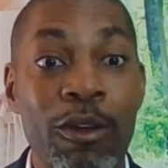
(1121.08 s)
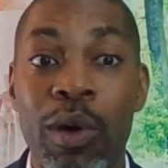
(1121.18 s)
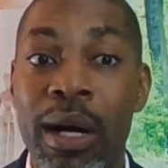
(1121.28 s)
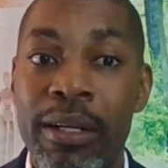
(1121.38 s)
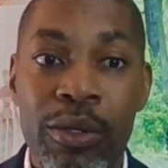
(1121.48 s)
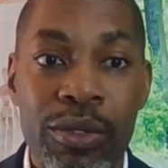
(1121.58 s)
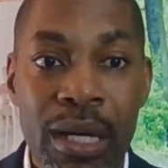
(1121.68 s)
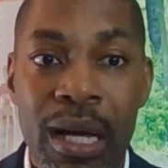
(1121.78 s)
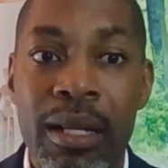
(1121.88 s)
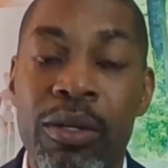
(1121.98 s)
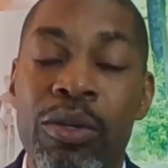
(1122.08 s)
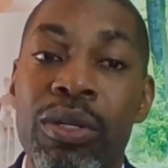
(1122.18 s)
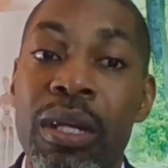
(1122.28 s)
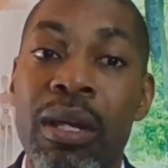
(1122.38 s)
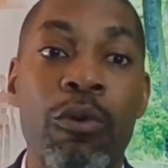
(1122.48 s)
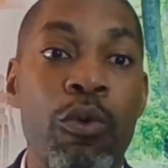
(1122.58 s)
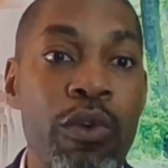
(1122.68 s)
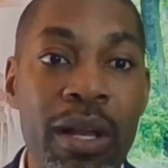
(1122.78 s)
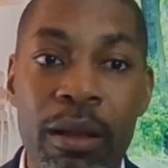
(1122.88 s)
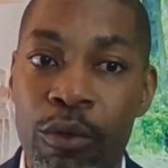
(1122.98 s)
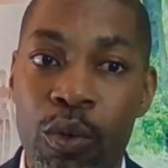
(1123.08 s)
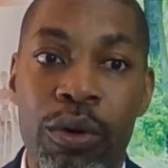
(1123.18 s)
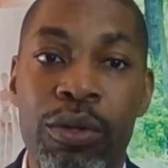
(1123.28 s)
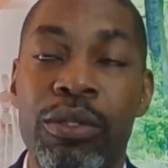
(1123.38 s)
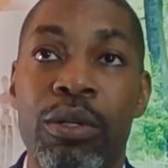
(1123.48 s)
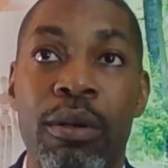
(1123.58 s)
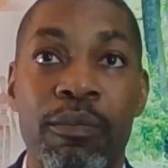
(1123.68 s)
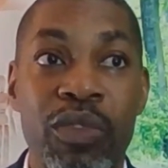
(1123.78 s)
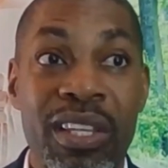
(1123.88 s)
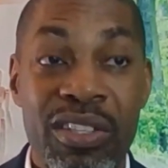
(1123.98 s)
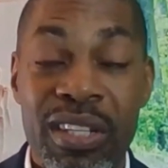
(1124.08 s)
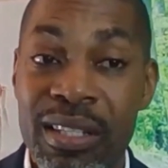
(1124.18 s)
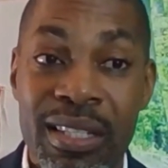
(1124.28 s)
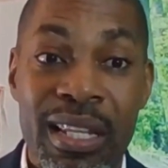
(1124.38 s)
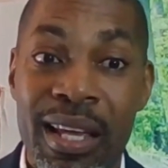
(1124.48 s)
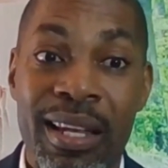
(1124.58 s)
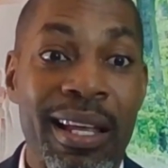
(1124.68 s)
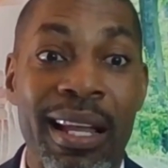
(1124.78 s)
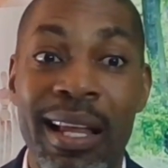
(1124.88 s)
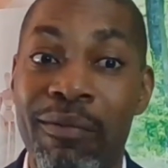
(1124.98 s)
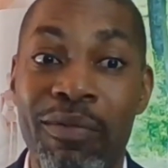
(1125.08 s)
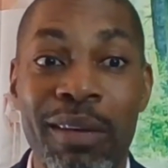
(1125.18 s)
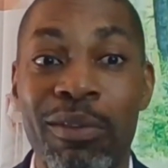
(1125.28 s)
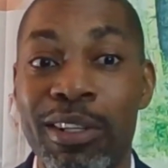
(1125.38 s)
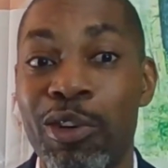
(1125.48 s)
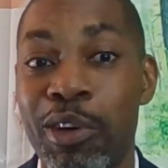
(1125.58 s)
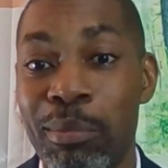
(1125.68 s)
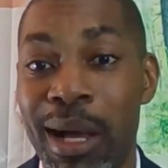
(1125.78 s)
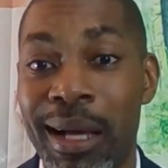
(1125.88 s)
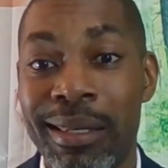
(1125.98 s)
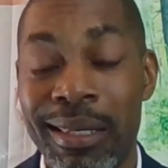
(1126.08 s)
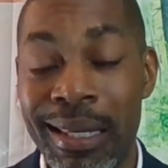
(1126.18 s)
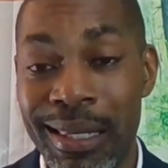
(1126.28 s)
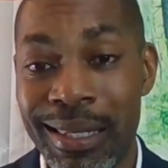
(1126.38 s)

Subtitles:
I just started to stay really focused since then, and I've never turned back since.